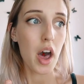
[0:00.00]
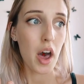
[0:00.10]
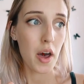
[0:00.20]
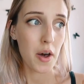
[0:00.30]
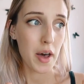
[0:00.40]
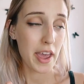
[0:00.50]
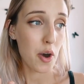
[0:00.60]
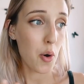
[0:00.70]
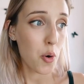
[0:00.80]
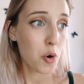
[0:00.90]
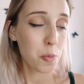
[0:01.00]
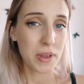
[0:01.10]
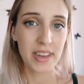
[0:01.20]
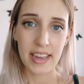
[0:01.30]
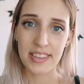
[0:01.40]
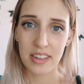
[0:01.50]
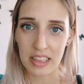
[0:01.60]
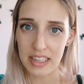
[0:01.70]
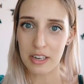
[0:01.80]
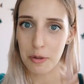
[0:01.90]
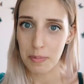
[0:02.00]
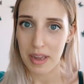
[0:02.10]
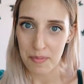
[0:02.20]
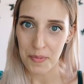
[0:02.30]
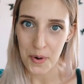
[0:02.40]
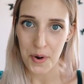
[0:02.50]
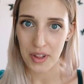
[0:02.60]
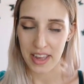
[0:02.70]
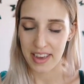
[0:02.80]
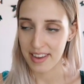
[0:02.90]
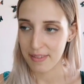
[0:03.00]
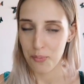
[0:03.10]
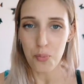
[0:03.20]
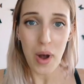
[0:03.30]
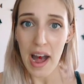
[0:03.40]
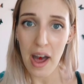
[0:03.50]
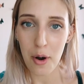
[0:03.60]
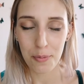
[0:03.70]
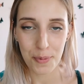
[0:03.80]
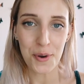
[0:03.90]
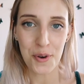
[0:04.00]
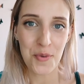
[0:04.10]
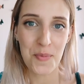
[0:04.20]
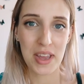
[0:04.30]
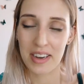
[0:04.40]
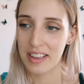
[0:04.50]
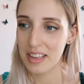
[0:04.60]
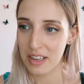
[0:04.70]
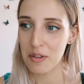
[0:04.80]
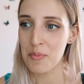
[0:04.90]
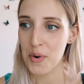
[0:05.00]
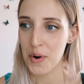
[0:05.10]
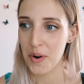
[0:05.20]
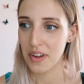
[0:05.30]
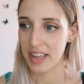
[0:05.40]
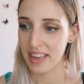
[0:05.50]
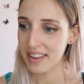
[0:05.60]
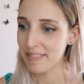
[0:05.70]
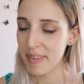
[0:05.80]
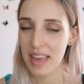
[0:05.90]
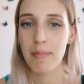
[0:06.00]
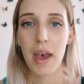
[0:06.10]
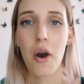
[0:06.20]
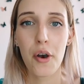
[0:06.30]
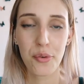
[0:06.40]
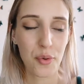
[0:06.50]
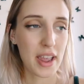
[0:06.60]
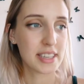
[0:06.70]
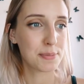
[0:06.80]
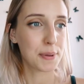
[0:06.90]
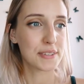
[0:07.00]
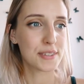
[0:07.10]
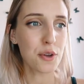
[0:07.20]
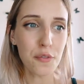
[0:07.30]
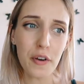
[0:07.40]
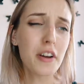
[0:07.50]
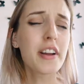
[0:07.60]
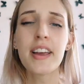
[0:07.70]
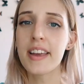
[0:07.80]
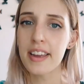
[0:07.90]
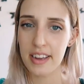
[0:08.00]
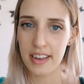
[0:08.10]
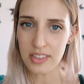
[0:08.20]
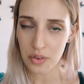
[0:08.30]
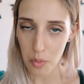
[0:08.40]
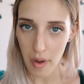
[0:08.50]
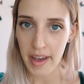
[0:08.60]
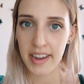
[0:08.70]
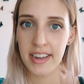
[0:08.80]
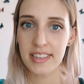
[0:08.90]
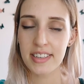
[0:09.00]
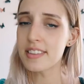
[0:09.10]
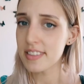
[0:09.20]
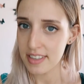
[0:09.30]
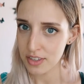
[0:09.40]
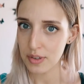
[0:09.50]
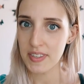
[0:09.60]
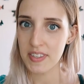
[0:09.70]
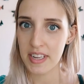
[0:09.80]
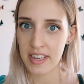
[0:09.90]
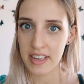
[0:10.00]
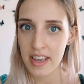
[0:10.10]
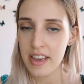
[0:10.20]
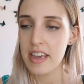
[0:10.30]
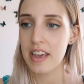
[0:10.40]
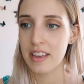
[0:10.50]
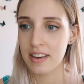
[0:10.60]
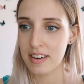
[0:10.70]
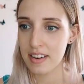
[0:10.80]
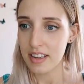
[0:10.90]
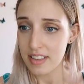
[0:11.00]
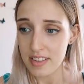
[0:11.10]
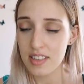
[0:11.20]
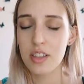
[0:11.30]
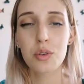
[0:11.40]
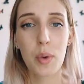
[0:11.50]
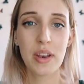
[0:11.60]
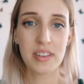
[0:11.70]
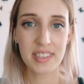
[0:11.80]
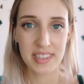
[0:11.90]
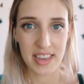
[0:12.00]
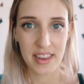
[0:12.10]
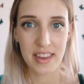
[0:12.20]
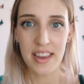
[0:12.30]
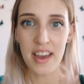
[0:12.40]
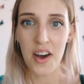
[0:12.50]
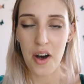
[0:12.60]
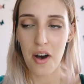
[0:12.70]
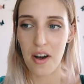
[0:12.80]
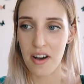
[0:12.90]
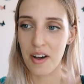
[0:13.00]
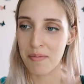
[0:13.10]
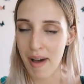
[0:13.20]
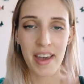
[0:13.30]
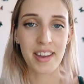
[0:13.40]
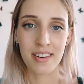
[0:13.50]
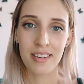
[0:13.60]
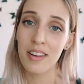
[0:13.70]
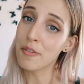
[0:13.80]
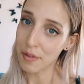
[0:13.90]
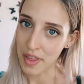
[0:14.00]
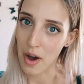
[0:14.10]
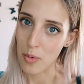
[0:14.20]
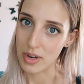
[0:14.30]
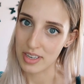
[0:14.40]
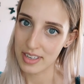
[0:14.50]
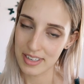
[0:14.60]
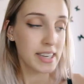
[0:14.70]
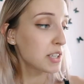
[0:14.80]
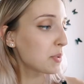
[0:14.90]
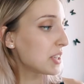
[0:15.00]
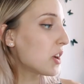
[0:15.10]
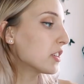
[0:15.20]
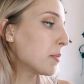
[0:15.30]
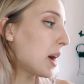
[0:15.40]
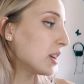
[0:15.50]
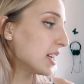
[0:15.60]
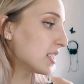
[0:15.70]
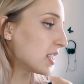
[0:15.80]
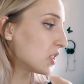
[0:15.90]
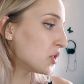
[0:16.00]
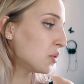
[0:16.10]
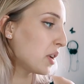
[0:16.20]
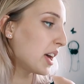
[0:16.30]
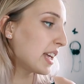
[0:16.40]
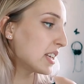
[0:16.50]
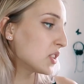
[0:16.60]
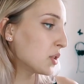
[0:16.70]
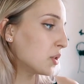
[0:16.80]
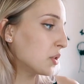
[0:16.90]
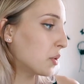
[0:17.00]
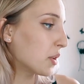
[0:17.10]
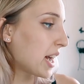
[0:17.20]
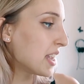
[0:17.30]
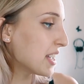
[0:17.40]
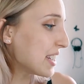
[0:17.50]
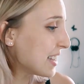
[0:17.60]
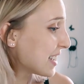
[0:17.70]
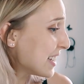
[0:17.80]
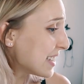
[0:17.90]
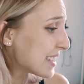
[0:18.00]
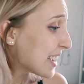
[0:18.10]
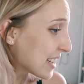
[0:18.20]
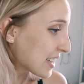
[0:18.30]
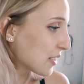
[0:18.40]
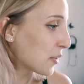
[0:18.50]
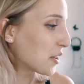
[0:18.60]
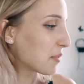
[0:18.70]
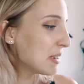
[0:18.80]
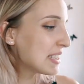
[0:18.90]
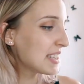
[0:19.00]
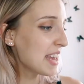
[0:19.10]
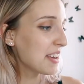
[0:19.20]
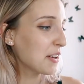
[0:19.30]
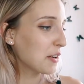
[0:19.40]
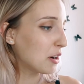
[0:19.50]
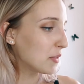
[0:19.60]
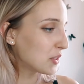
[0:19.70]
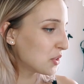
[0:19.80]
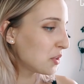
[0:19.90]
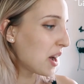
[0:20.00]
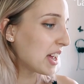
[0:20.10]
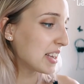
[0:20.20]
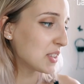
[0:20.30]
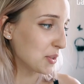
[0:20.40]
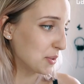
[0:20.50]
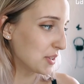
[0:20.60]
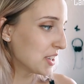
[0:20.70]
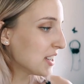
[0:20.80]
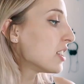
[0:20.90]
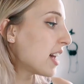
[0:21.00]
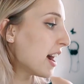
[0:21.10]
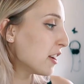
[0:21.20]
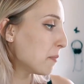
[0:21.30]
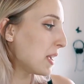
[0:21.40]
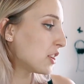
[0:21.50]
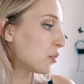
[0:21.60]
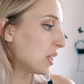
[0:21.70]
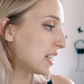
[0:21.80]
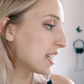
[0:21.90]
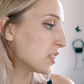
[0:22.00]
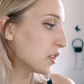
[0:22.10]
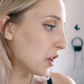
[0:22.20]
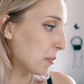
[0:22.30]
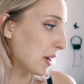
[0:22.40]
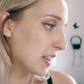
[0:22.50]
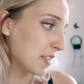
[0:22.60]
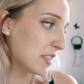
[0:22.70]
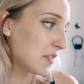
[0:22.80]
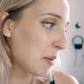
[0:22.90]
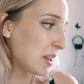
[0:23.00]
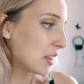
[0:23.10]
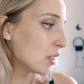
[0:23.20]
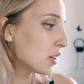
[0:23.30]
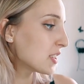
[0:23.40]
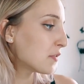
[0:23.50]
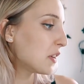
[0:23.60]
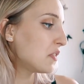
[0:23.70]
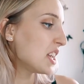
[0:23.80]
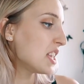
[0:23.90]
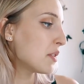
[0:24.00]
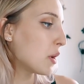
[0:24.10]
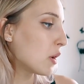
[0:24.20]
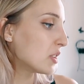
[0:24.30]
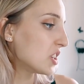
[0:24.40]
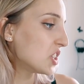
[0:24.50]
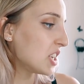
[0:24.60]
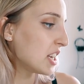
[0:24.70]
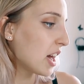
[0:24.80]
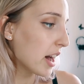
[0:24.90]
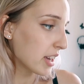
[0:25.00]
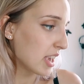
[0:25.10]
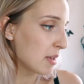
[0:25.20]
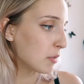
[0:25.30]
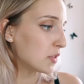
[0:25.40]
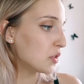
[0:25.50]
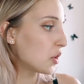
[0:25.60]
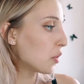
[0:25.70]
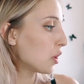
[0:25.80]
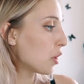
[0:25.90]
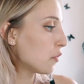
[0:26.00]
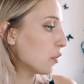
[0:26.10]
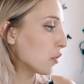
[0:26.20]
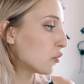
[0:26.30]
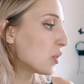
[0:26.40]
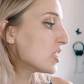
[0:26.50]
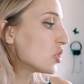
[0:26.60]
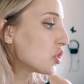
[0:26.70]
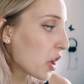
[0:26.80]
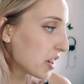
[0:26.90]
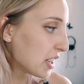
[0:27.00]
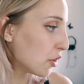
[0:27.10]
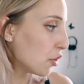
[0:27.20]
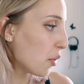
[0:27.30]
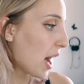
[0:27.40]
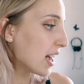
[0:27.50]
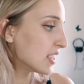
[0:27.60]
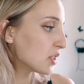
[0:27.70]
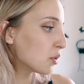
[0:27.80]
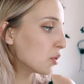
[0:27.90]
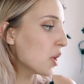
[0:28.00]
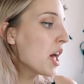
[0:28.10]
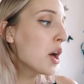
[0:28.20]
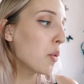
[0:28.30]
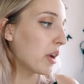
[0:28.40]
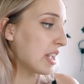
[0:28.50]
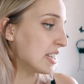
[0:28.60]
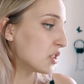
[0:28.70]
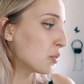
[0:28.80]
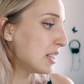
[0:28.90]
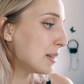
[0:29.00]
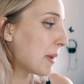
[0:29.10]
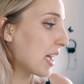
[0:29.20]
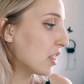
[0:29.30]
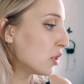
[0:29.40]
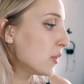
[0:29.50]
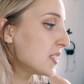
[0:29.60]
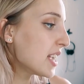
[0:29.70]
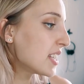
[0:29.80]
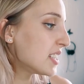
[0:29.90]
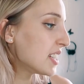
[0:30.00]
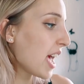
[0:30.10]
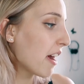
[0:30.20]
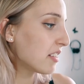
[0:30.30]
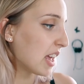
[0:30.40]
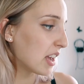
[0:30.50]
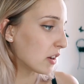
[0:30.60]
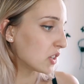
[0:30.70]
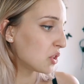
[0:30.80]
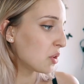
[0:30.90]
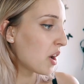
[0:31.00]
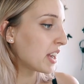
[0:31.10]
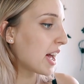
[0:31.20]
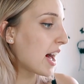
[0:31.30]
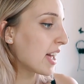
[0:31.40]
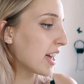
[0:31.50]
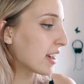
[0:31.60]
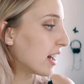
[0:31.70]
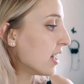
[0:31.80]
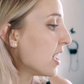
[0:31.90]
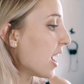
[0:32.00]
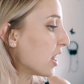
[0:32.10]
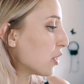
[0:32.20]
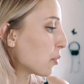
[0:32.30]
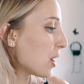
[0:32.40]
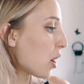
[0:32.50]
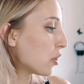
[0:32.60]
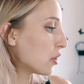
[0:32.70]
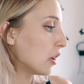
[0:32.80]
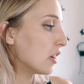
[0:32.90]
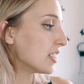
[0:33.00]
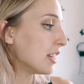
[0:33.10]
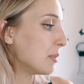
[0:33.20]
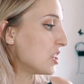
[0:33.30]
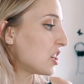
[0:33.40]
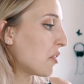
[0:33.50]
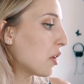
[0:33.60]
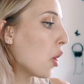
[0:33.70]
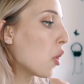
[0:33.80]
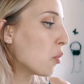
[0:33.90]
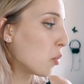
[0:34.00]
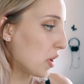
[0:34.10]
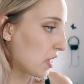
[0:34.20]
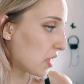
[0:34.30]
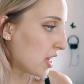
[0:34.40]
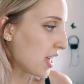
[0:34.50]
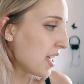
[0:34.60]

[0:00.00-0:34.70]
I hope it gets a little bit more like wow, boom, and a little more like making my heart race, but so far it's quiet, it's interesting, and it's still a wait and see on my end for that one. Next one I talked about is Sunoharaso no Kanarinrin-san, or Mistaker of Sunoharaso. Tired of being treated as a girl because of his feminine looks, 15-year-old Shina Aki moves to Tokyo for a fresh start in a new high school, where he's greeted by enthusiastic caretaker Sunohana Ayaka and three other girls he'll be sharing a home with.